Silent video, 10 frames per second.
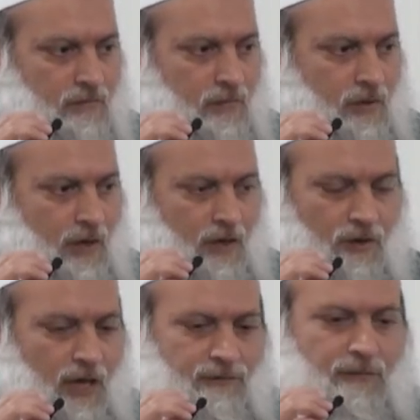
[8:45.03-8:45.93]
You know, I
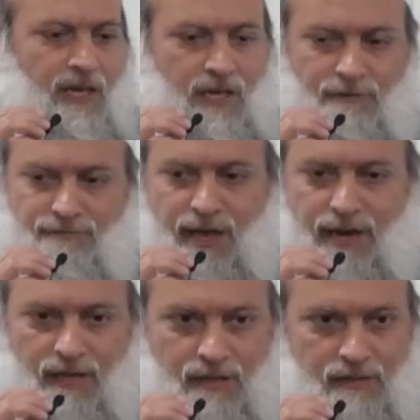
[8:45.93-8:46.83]
don't have to make it
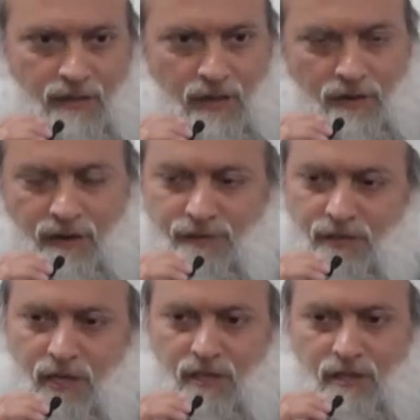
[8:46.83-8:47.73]
emphatic. I don't have to
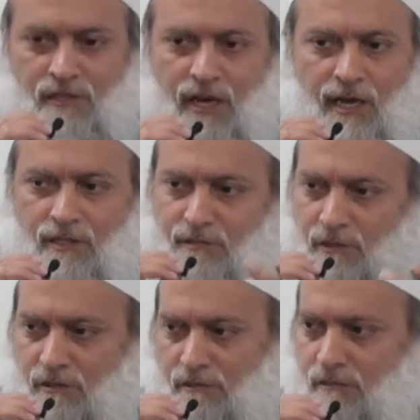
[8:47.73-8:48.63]
say the sky is blue.